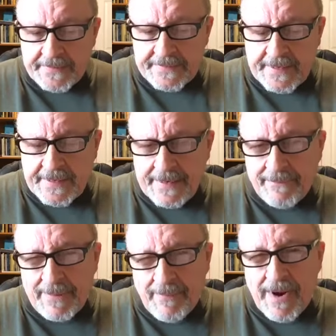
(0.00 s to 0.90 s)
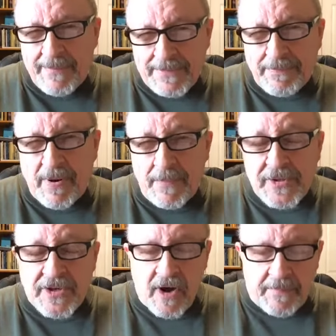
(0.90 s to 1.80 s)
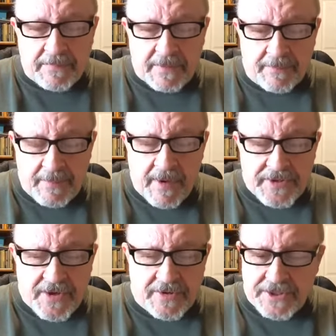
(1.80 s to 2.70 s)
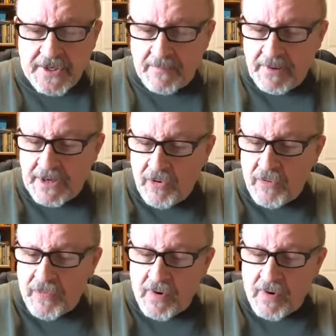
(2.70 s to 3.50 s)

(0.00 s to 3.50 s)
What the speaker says: and we might start stumbling over